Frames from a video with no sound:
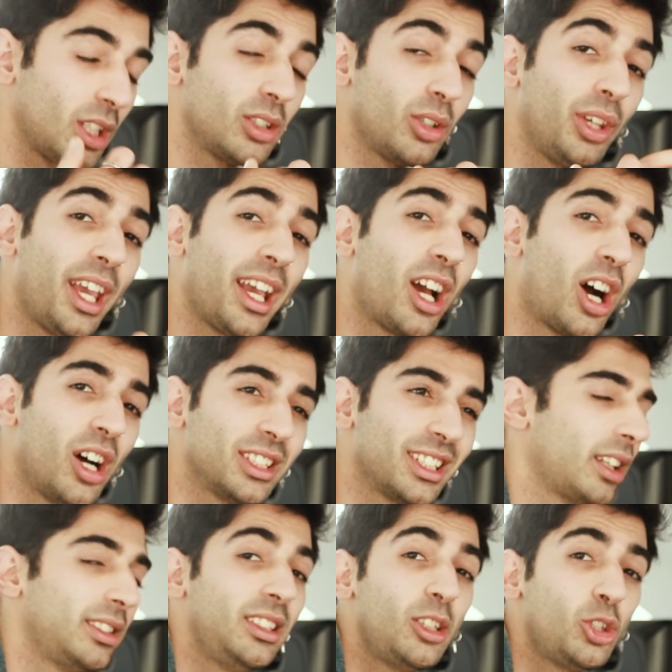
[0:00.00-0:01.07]
So yeah
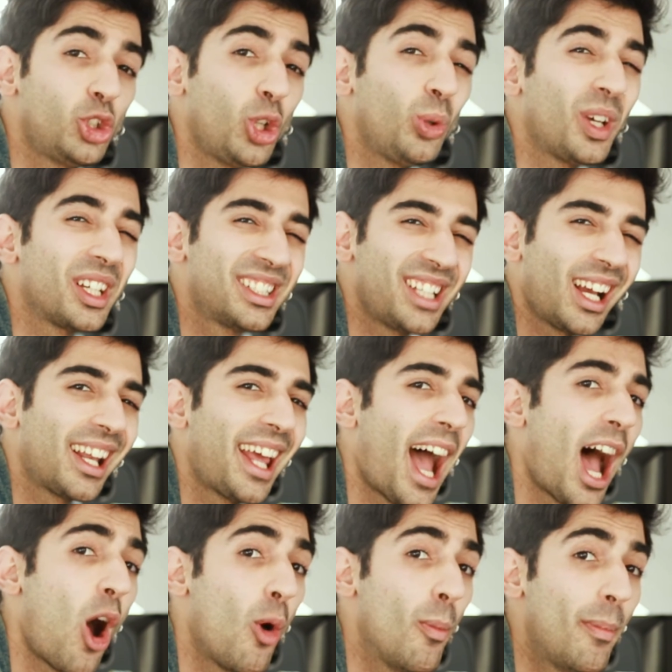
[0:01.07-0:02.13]
guys, I didn't show you exactly
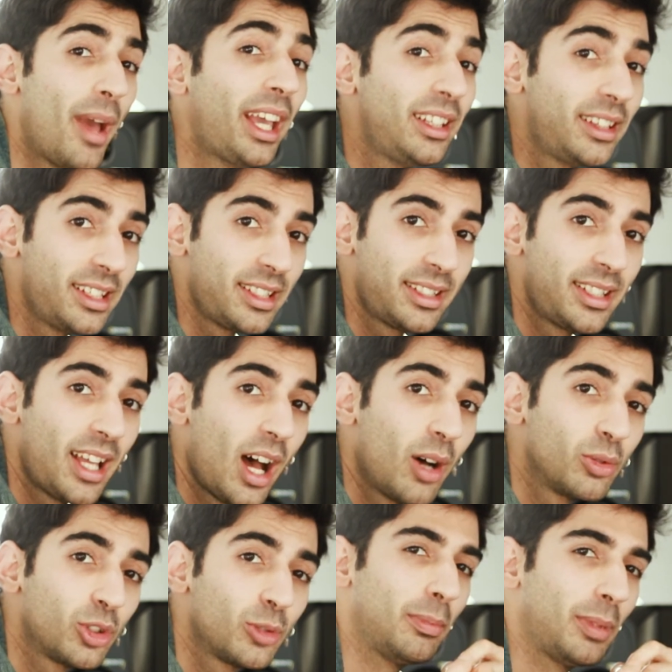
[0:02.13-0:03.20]
how I made these
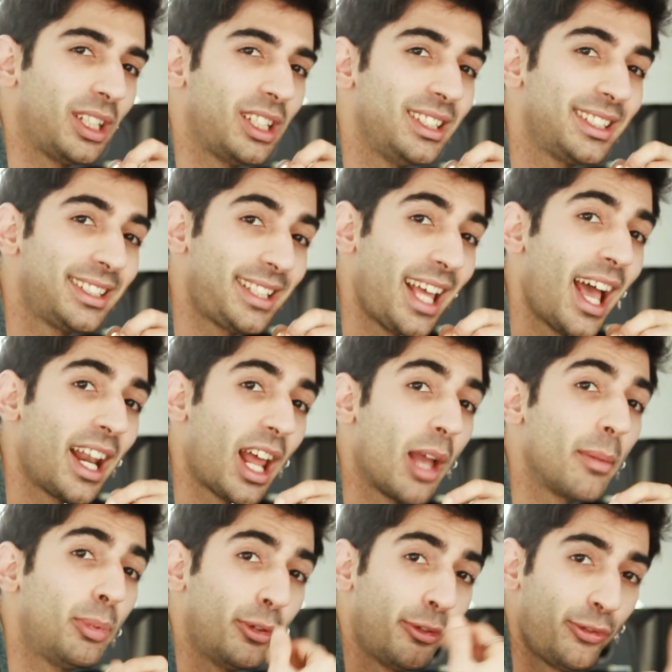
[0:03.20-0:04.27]
sounds, but instead
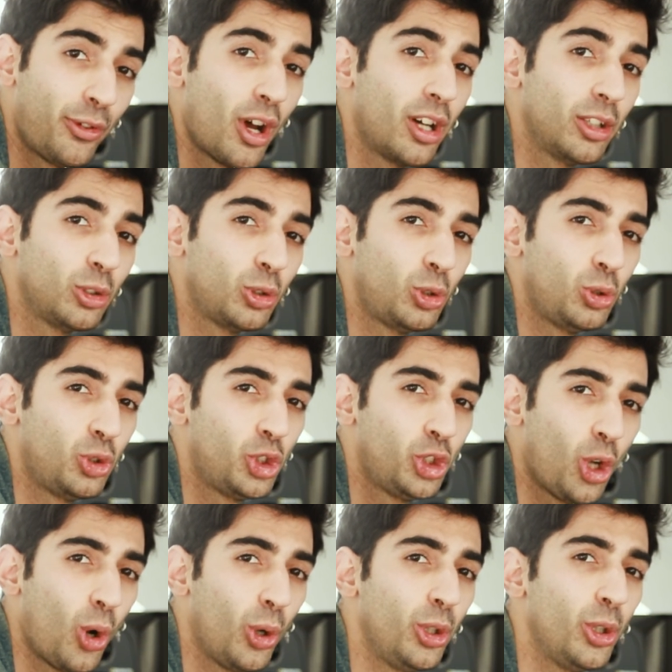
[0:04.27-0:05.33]
I preferred to
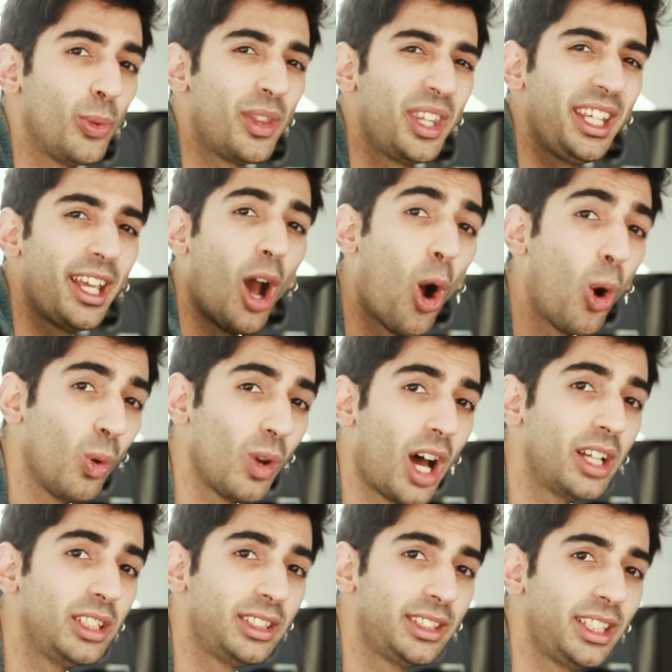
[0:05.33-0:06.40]
show you the whole
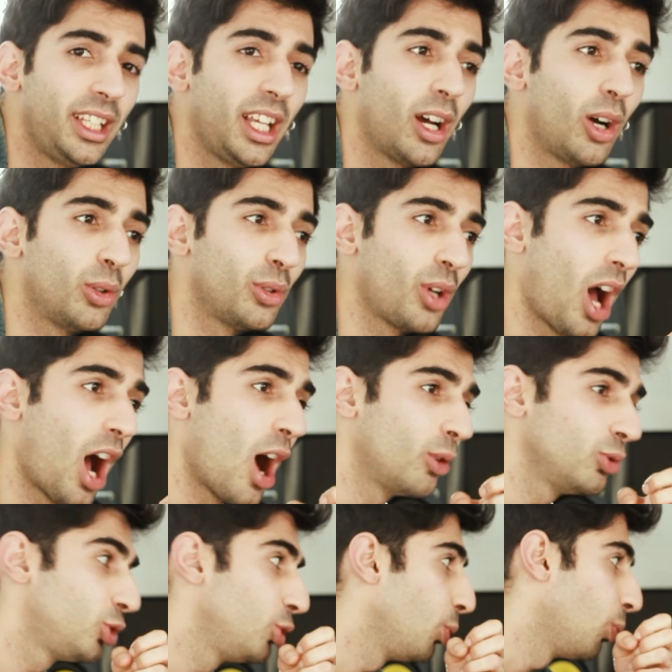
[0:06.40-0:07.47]
idea on
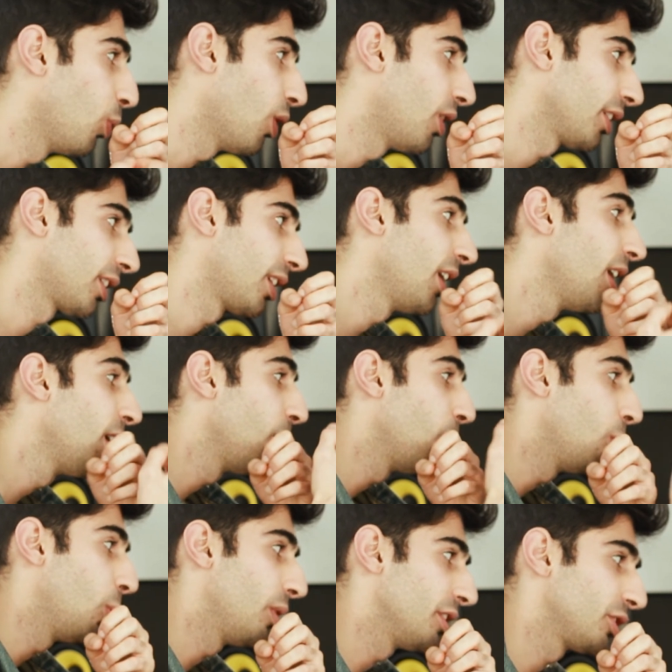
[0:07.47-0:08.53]
how to work
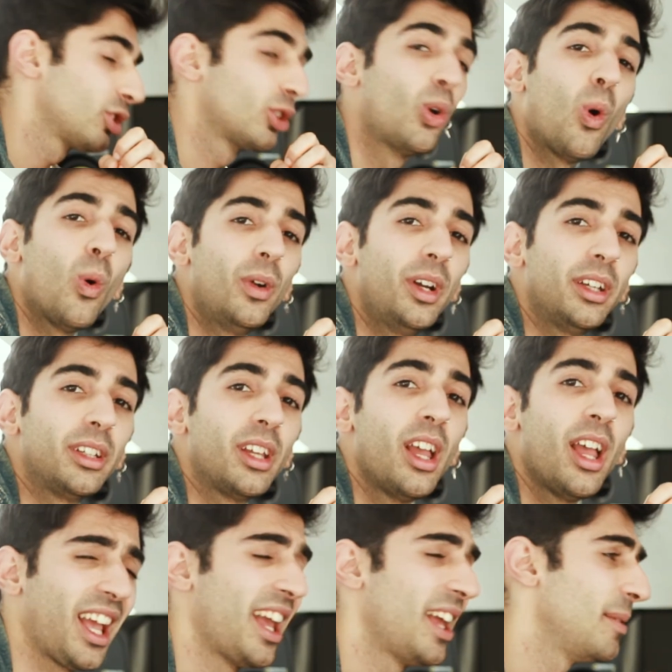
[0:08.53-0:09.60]
with the scoring
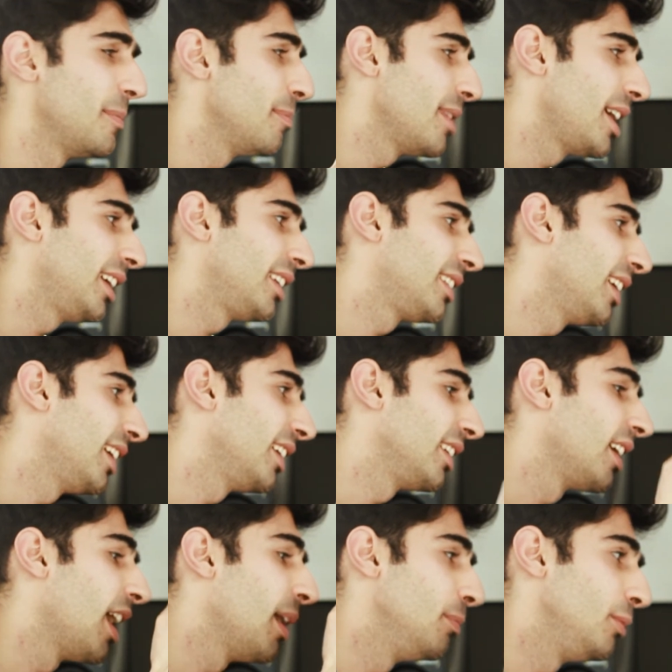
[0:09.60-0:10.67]
and
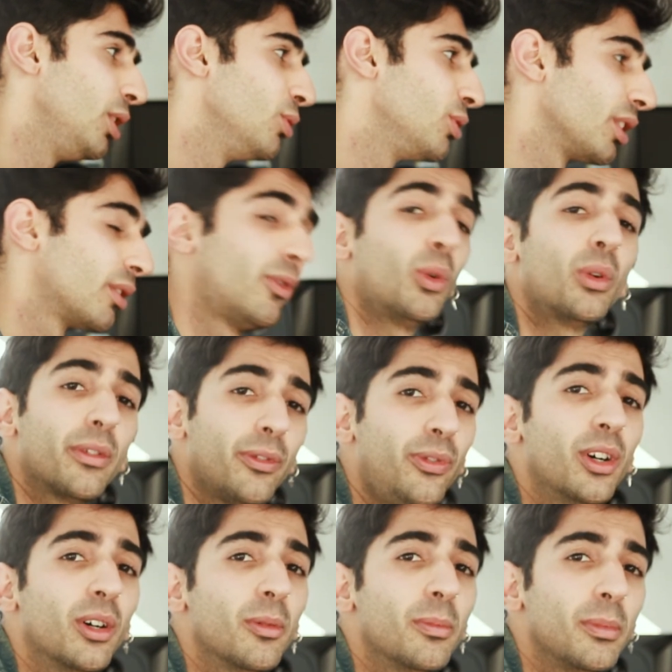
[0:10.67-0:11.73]
making music for a
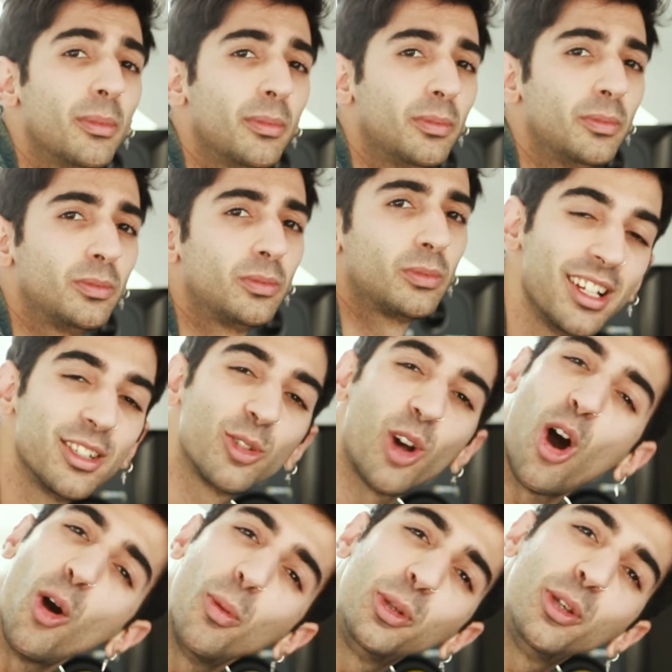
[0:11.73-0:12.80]
film. So
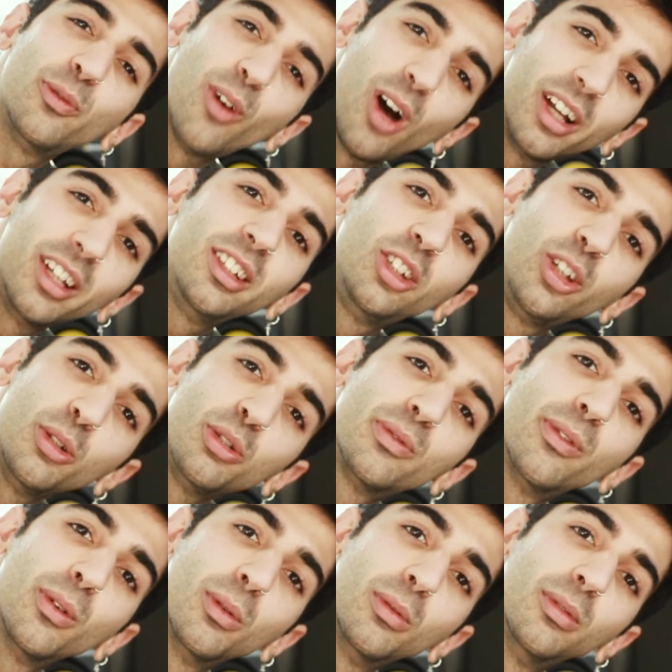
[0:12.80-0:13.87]
I hope you find it
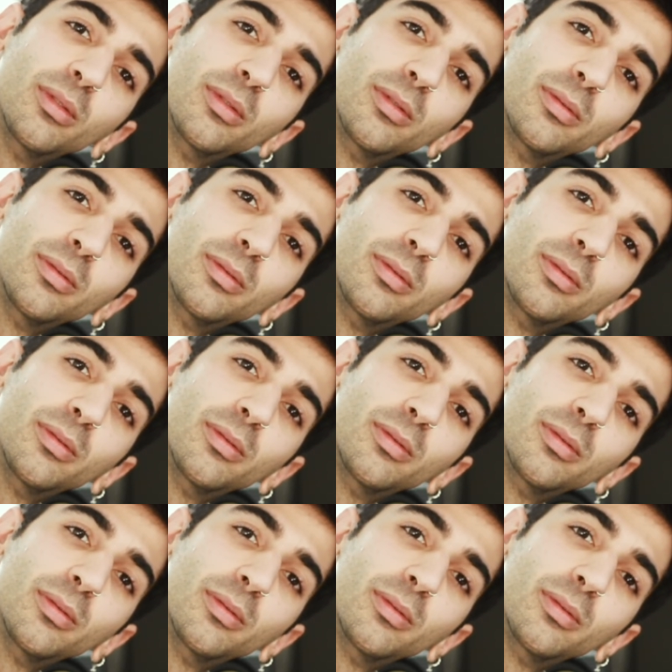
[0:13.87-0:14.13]
useful.